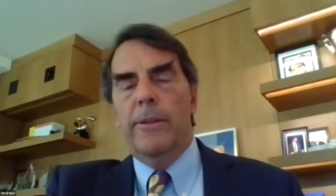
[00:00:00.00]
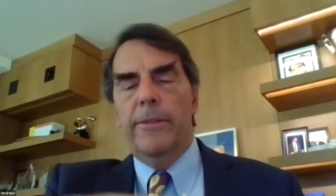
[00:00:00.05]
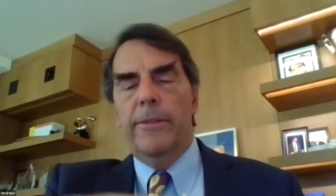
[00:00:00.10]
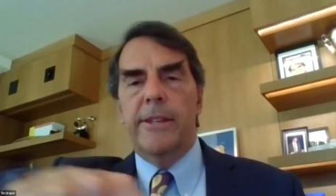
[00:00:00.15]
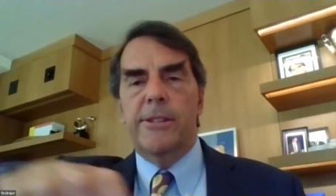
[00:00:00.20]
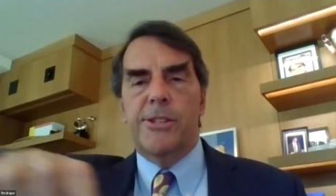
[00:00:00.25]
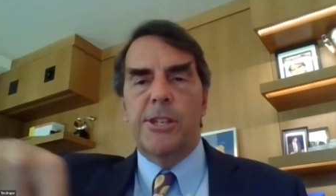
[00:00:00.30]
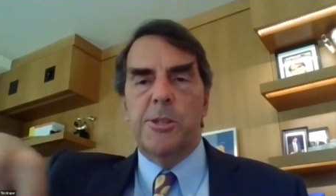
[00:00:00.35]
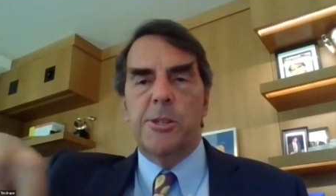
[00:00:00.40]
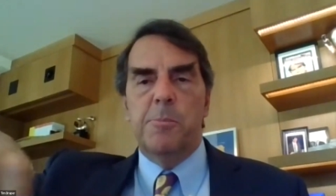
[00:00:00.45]

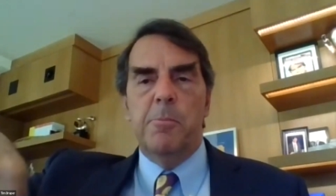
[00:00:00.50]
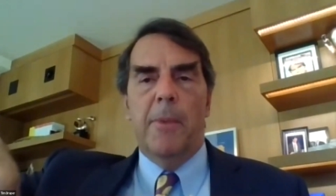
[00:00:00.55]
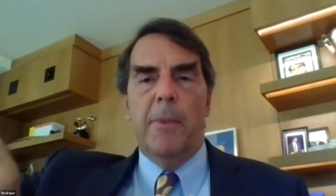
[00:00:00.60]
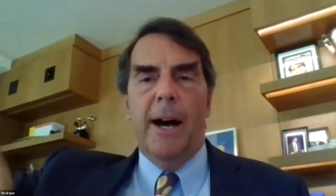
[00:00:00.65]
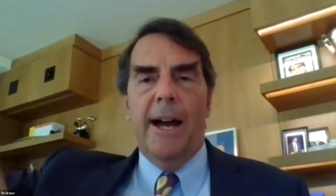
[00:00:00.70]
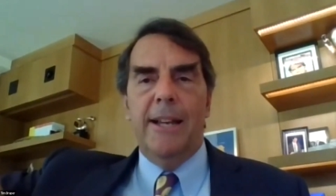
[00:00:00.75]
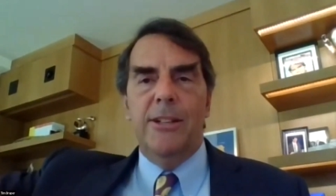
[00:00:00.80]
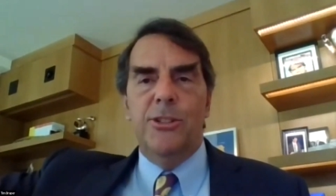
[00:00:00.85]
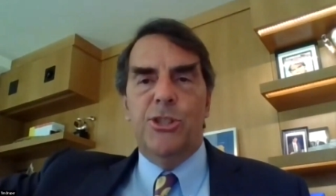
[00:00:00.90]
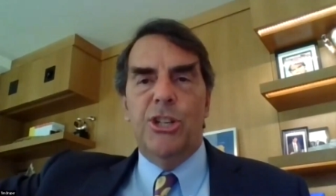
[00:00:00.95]
This is
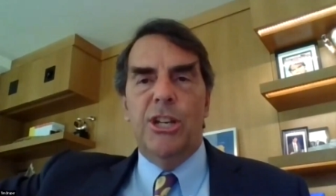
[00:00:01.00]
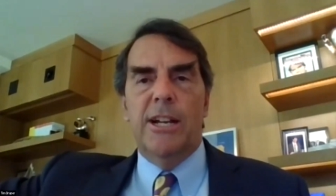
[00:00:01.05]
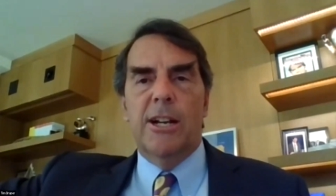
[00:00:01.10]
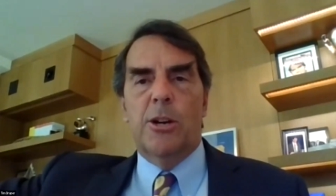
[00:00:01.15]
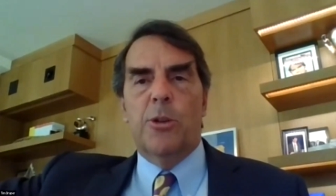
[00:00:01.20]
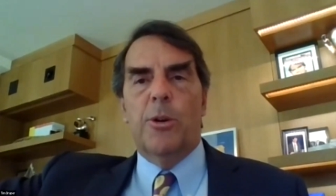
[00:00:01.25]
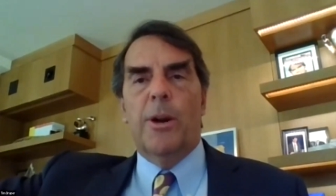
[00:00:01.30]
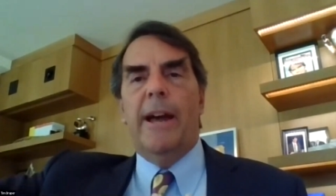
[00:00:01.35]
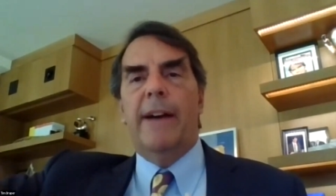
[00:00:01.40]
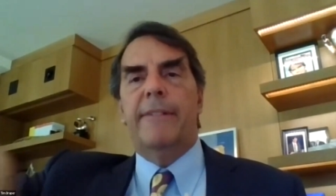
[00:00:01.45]
my
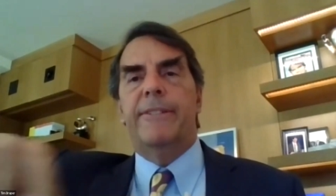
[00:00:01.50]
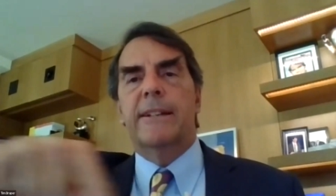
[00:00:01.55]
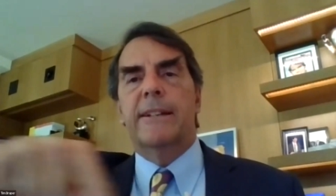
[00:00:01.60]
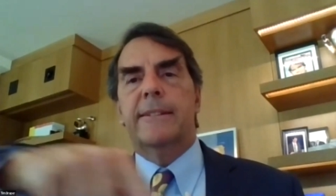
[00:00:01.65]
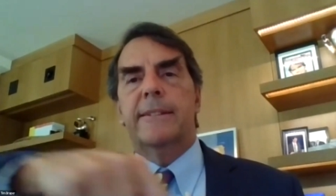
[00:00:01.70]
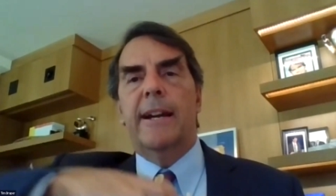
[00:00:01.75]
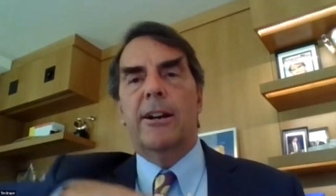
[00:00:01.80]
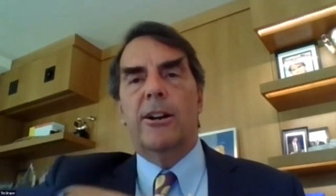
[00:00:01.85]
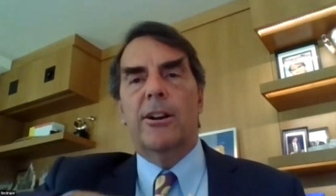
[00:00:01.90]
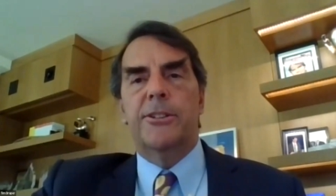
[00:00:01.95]
geographic
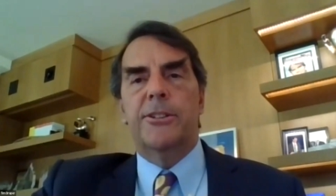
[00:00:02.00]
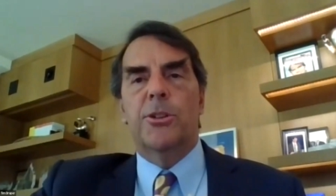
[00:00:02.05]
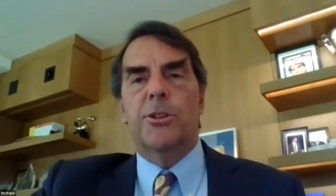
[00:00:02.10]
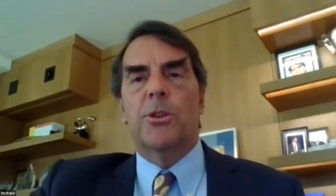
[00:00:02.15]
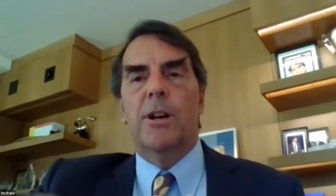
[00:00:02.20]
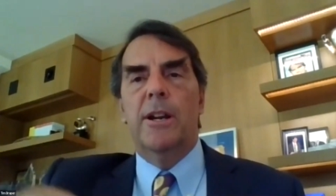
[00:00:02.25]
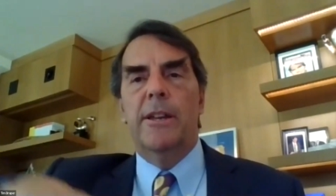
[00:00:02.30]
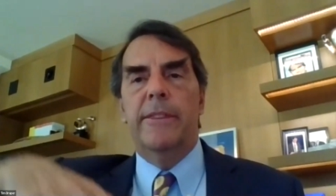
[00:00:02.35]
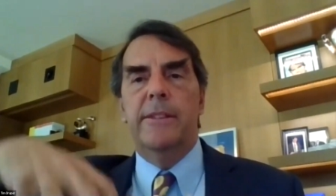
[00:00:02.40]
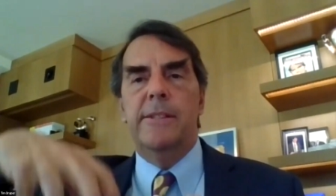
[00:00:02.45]

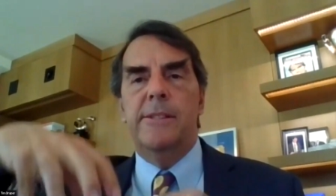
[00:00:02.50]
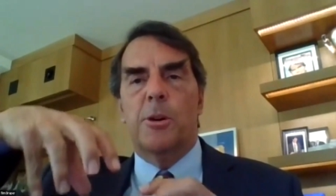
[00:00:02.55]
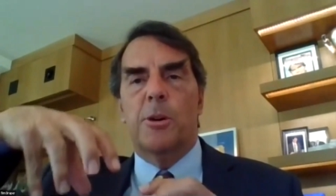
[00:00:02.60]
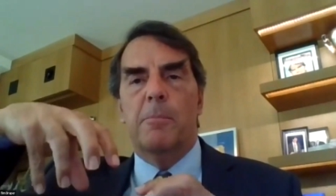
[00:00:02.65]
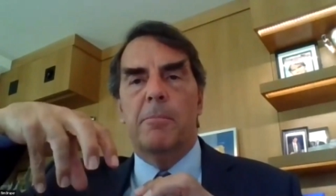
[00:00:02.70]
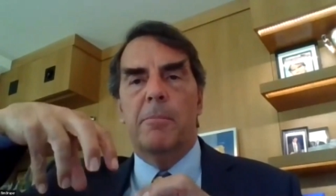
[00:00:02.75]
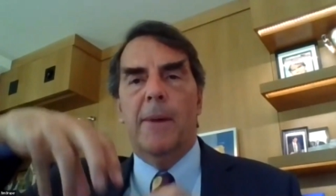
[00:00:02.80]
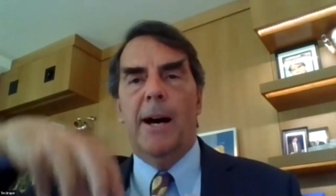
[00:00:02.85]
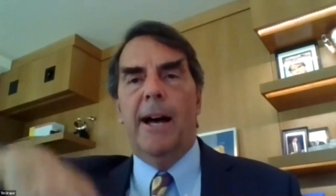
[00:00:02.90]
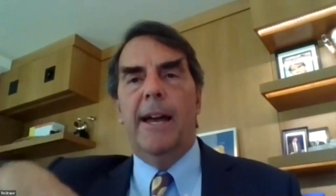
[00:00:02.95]
territory. These are
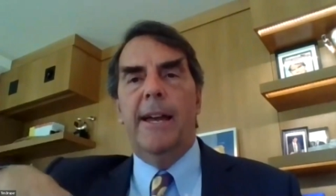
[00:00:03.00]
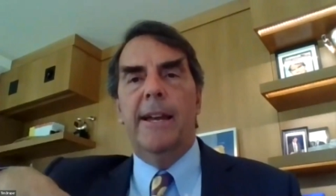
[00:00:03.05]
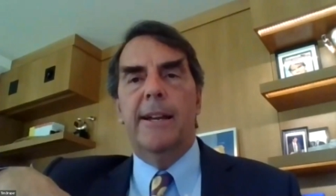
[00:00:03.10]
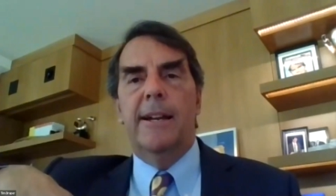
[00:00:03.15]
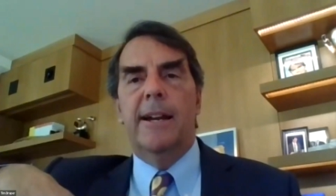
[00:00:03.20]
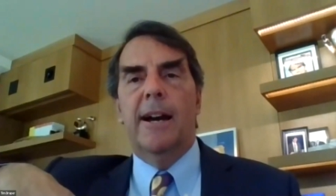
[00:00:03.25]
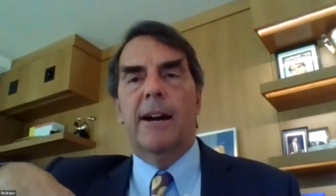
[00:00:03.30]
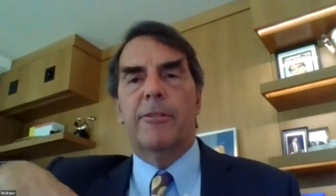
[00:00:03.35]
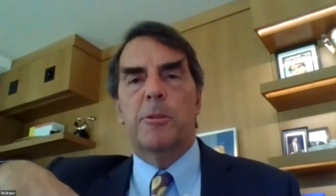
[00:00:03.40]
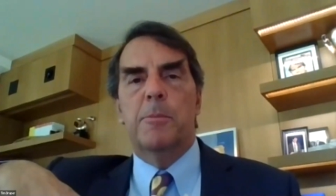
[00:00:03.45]
my
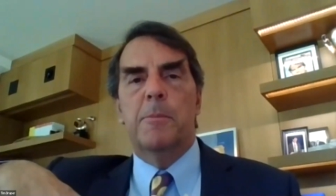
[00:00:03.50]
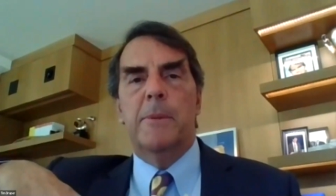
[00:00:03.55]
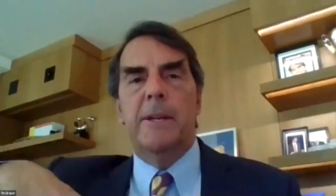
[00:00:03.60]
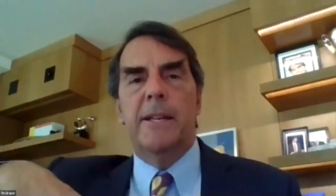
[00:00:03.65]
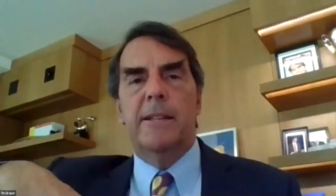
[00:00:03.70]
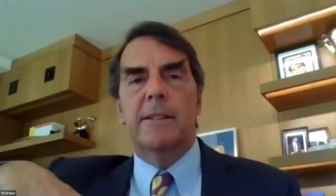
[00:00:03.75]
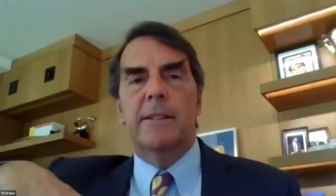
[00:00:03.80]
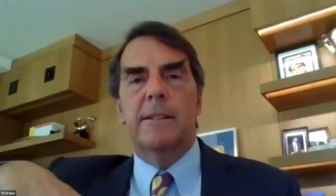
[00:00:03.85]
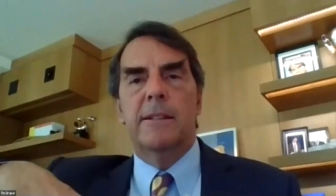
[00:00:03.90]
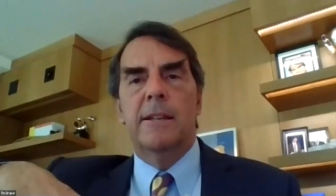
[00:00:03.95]
government.